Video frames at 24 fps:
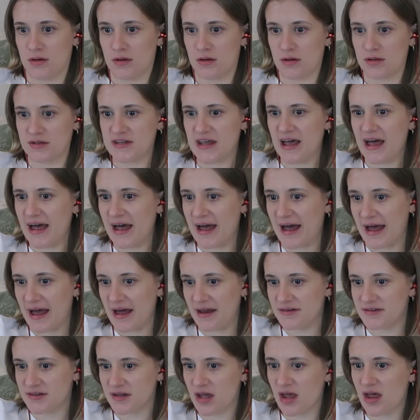Oh, is that
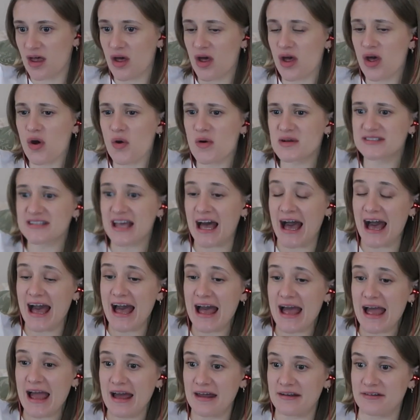hand? Ew, it's a
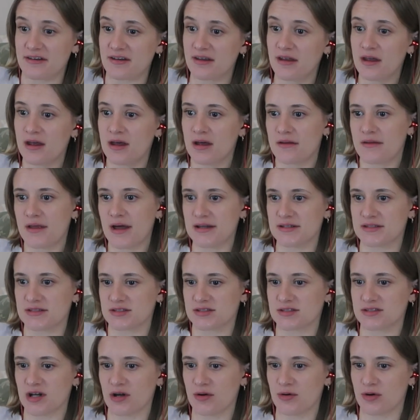hand. That is
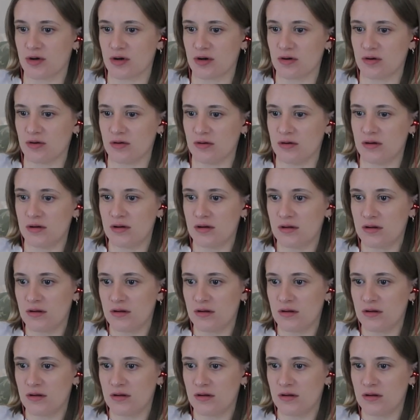so cool.